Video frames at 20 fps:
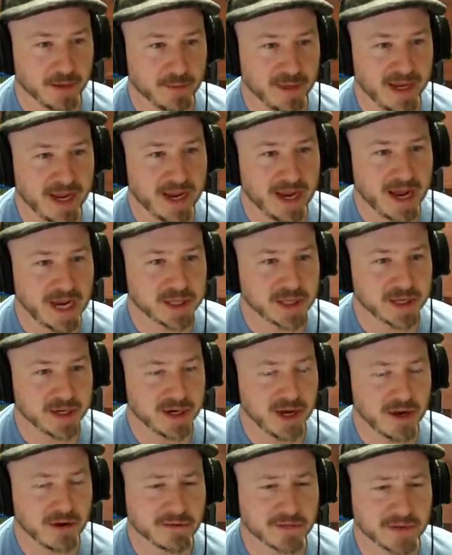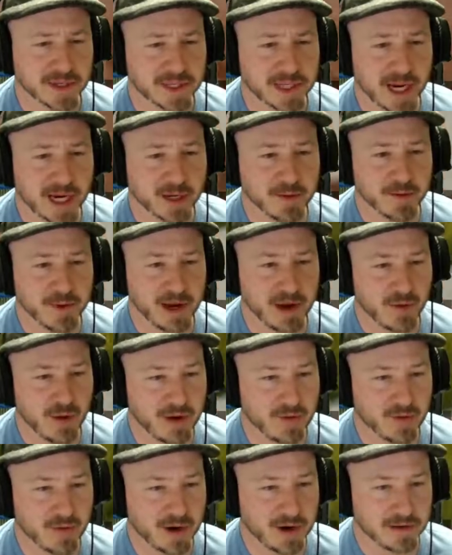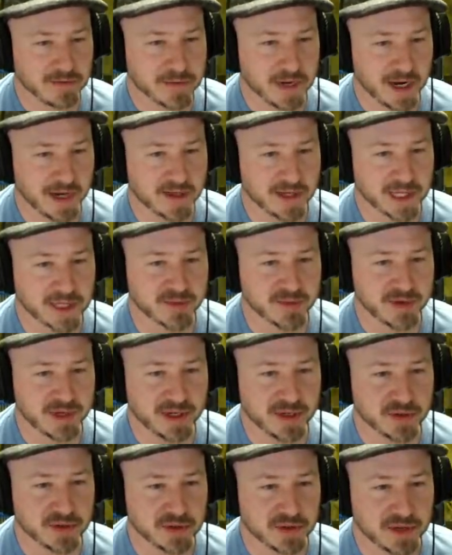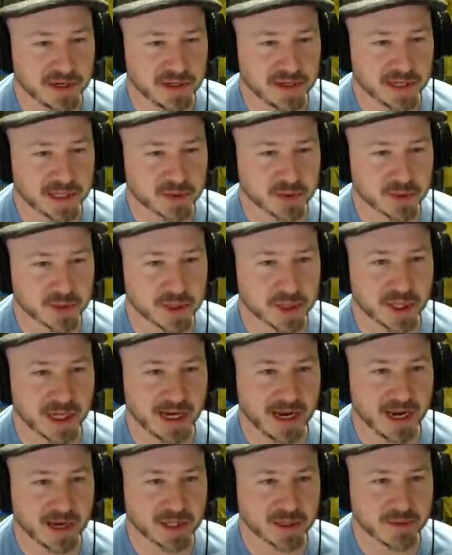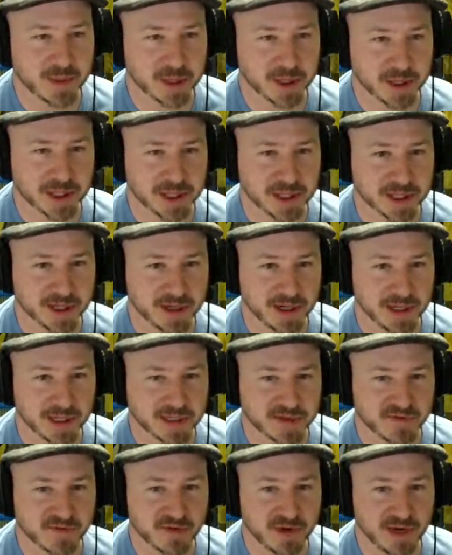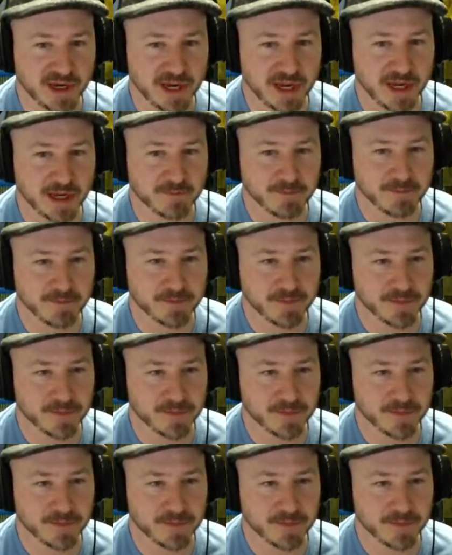But yeah, guys, there you go. That's Occupy Whitewall. I think it's pretty cool. I think it's worth checking out, especially considering it's a free game.